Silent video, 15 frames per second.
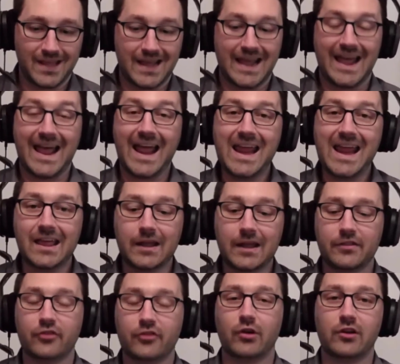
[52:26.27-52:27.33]
And
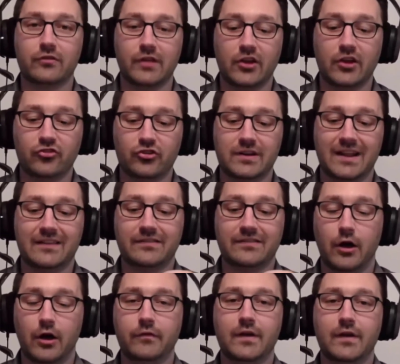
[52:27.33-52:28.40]
the translation
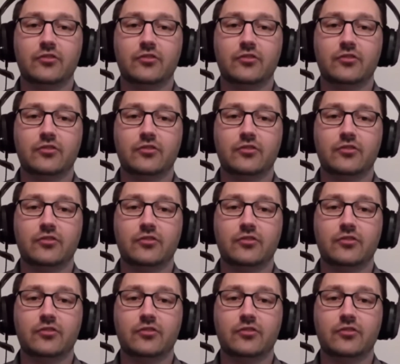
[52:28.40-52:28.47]
itself